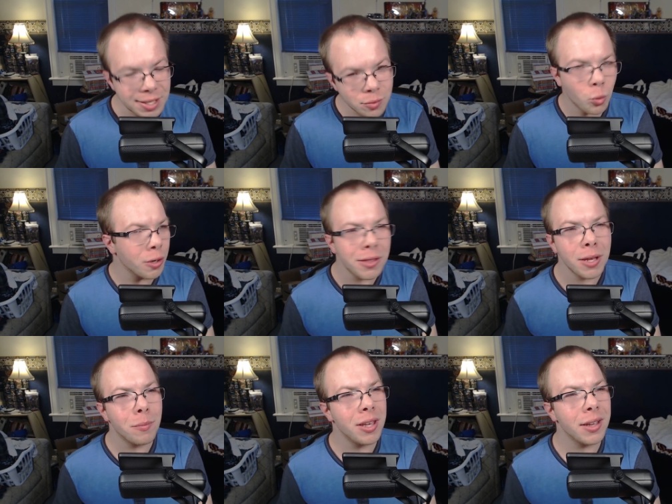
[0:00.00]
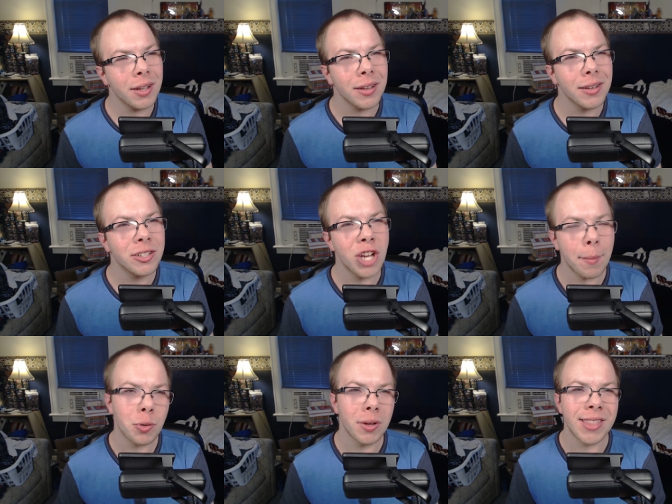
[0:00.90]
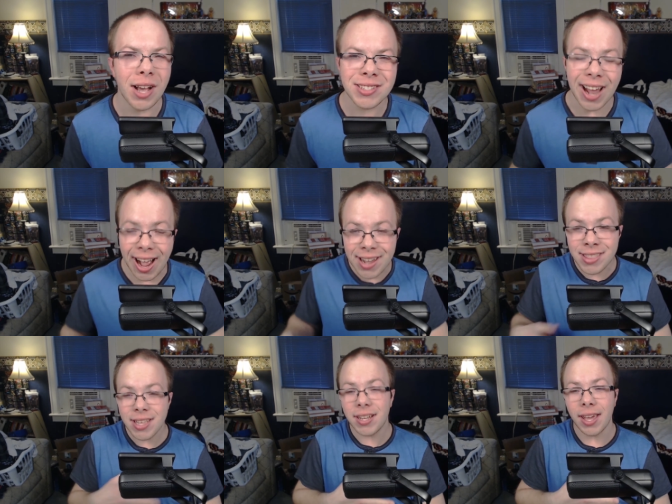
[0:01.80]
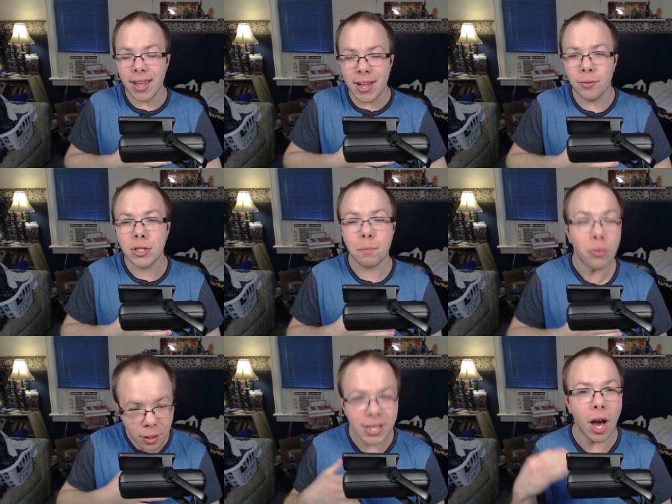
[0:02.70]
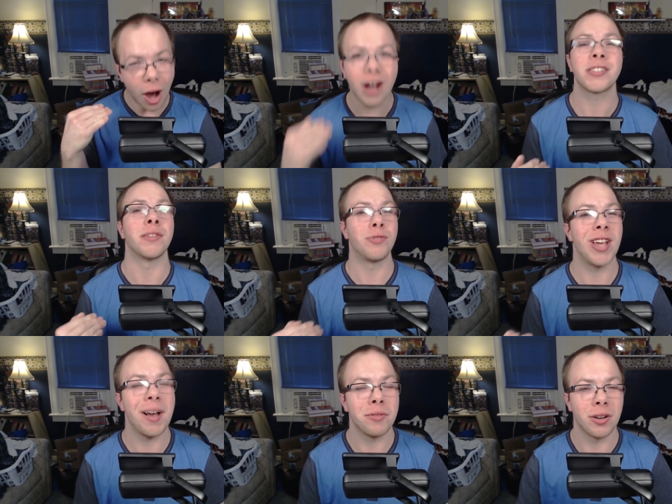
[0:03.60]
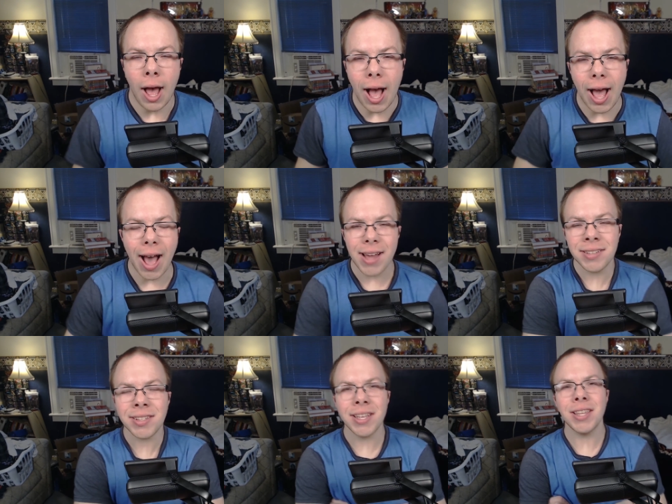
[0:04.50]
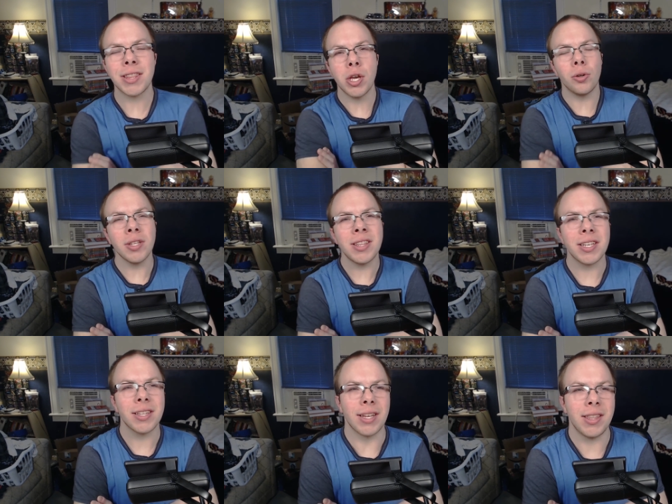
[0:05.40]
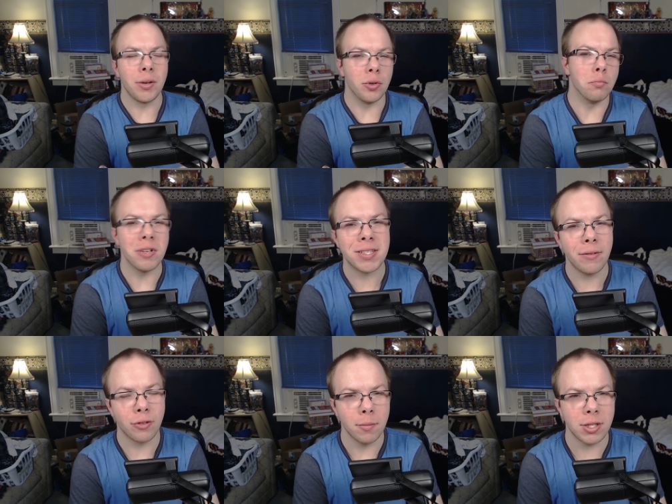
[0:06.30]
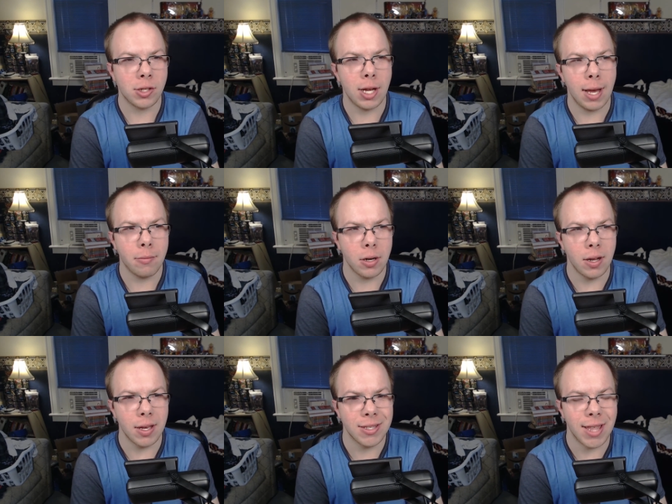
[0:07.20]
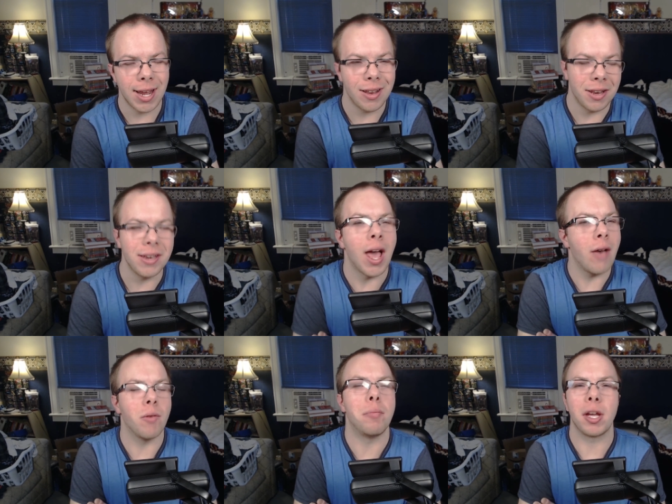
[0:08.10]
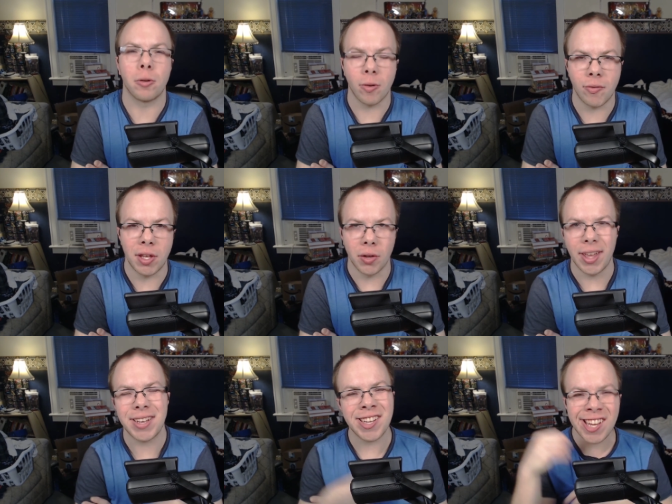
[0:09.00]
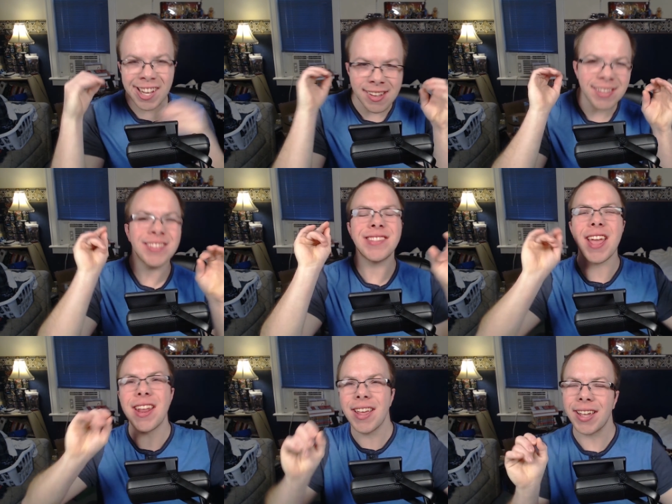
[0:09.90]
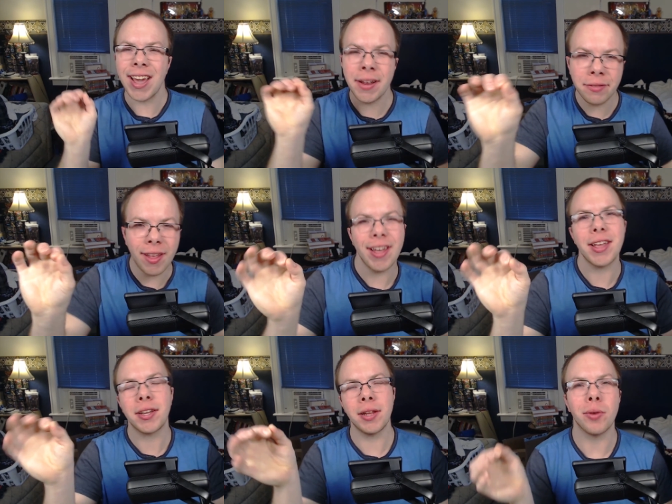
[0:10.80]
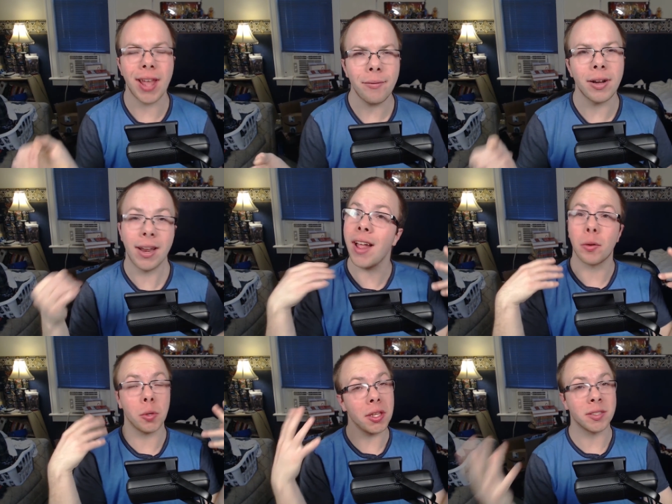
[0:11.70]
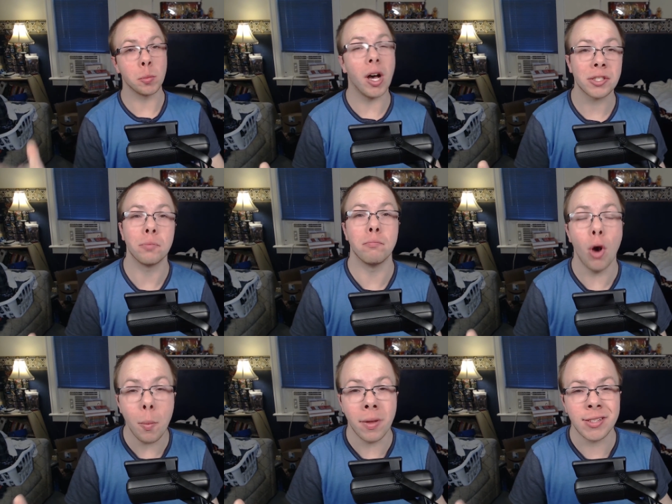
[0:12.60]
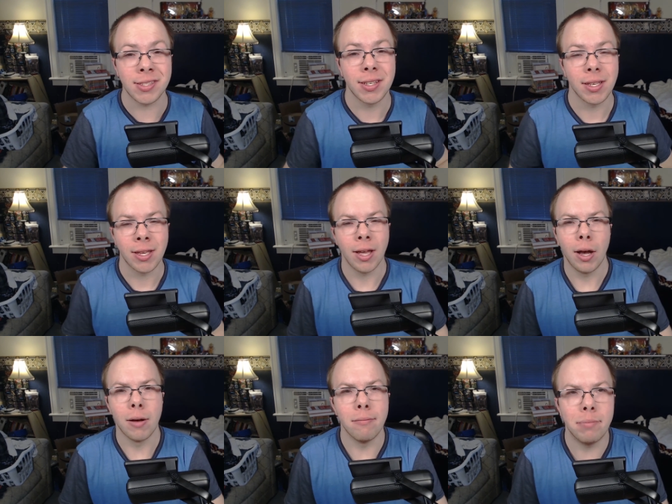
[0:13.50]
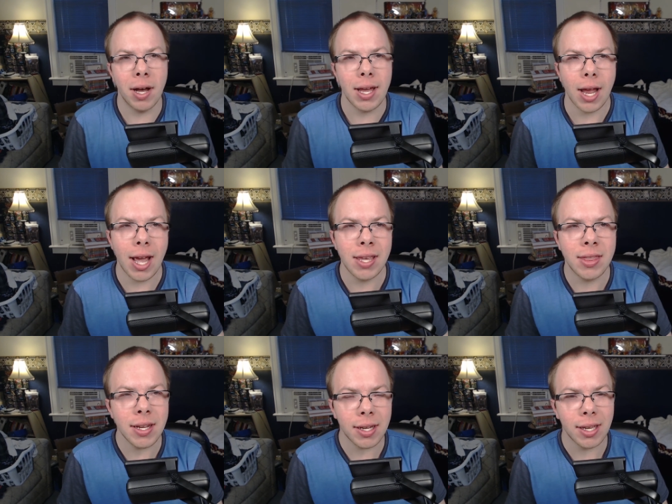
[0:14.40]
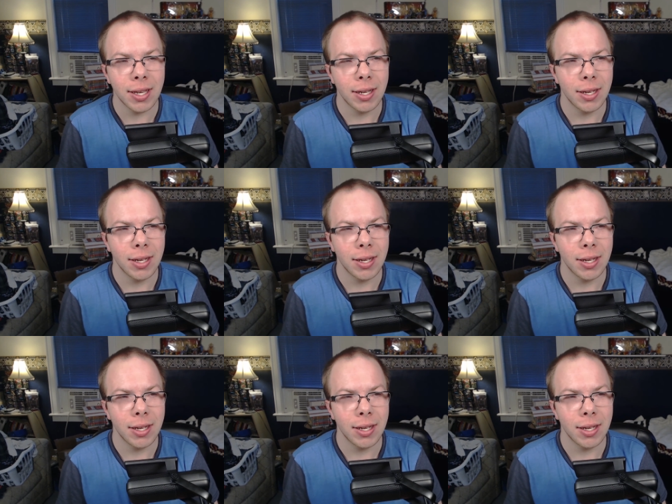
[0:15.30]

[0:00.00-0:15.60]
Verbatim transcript: this worthy of being chapter 1000? I think it was a pretty awesome chapter. Honestly, the only thing that I think was missing from this chapter is that it didn't have a big reveal. It teased and it kind of like did whatever and had really some awesome moments, but I think